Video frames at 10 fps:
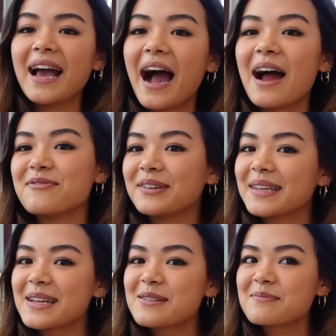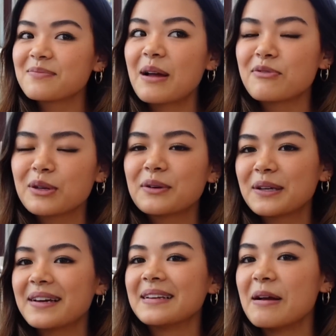yeah, I'm feeling I'm feeling
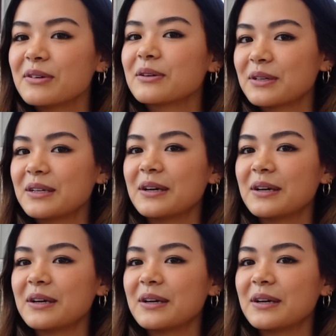really good. I'm feeling really